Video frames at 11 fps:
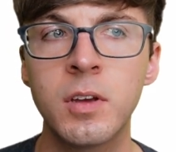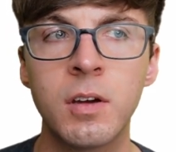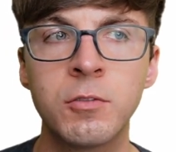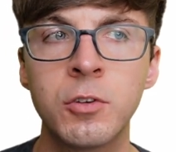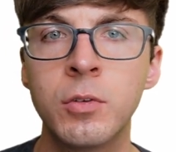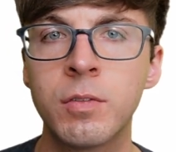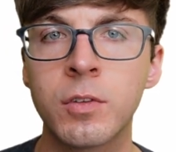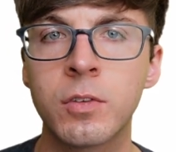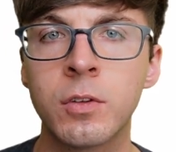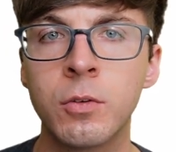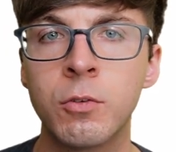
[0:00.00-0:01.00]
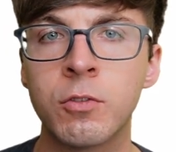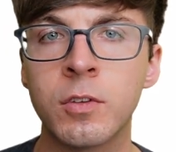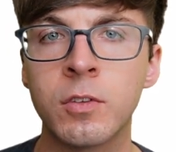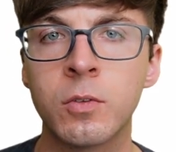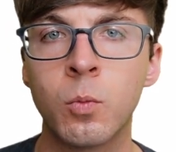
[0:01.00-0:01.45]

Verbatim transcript: to have two different solutions,